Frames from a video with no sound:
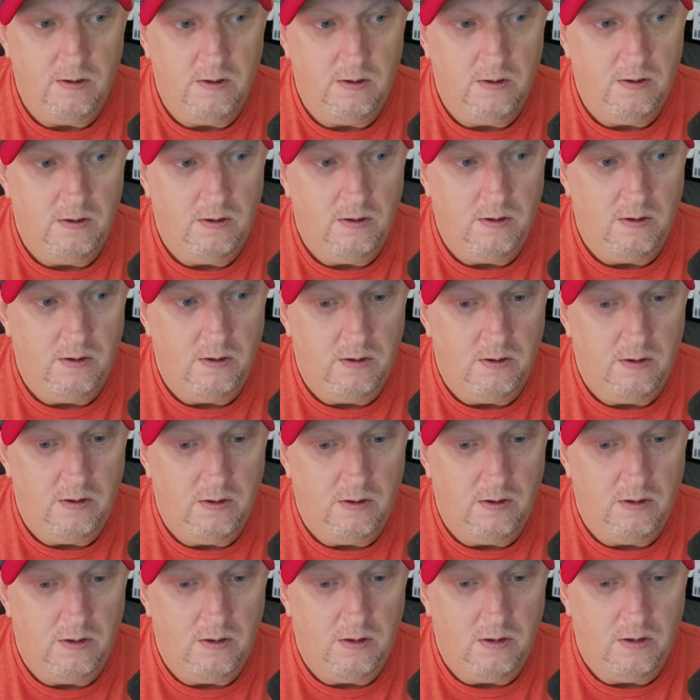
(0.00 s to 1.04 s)

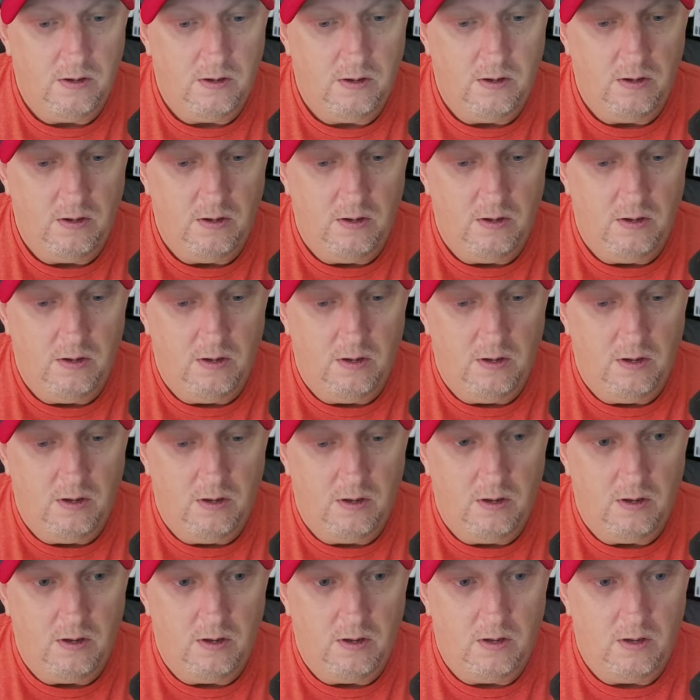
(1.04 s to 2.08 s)

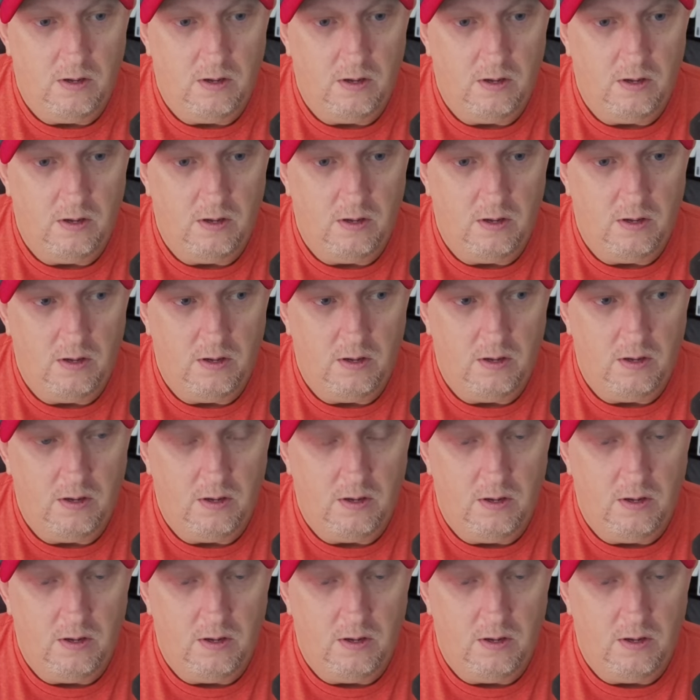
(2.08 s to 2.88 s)
(no one is talking)